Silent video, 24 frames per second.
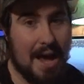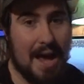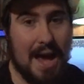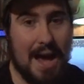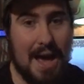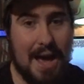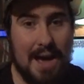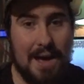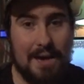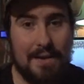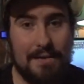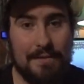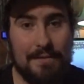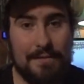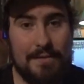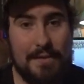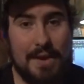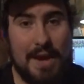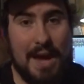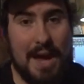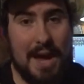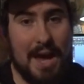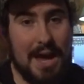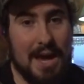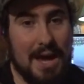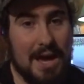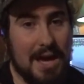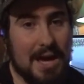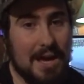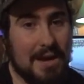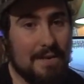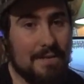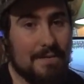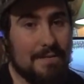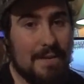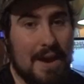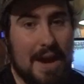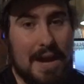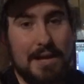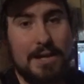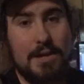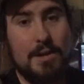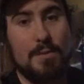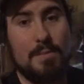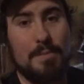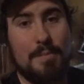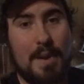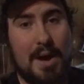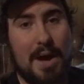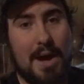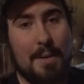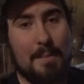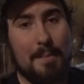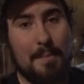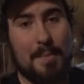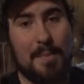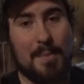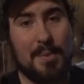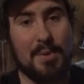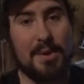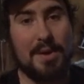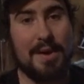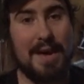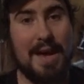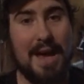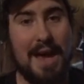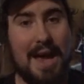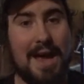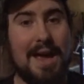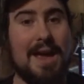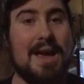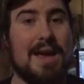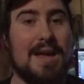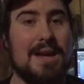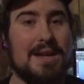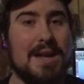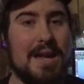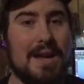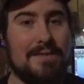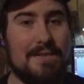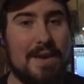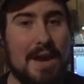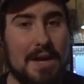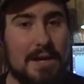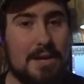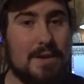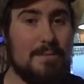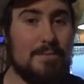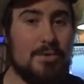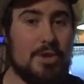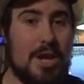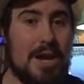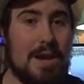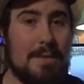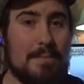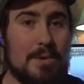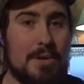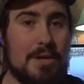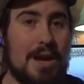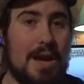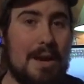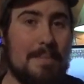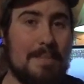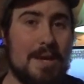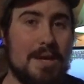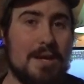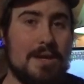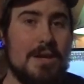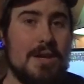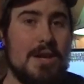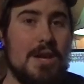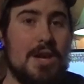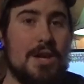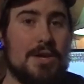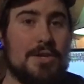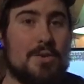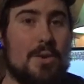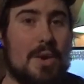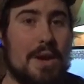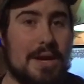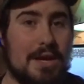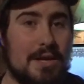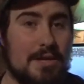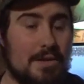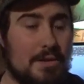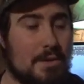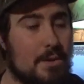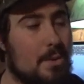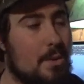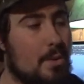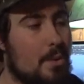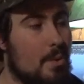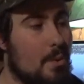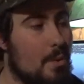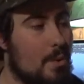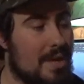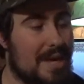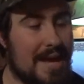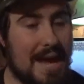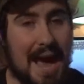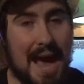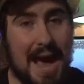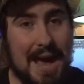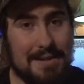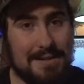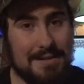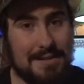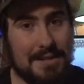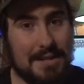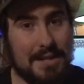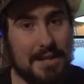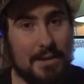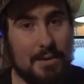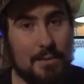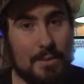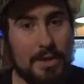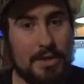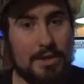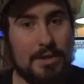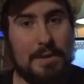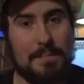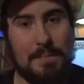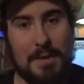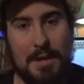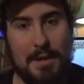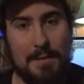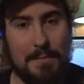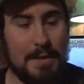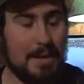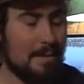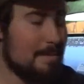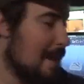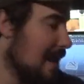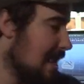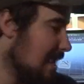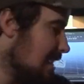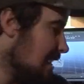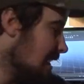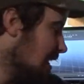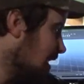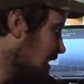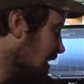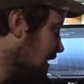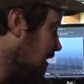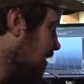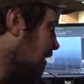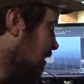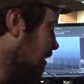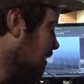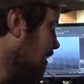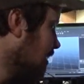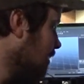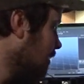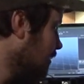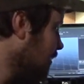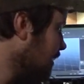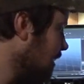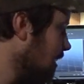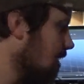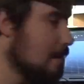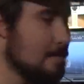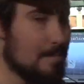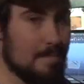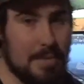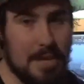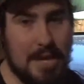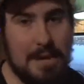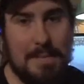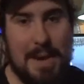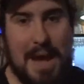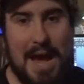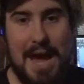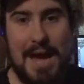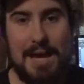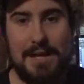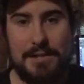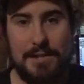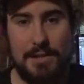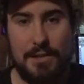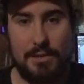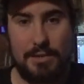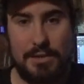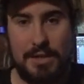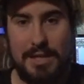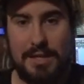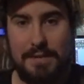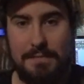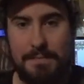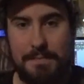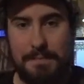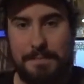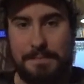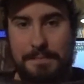have a vacuum pump and a vacuum chamber coming, so I can do casting, which I'm going to be making the B-mags using.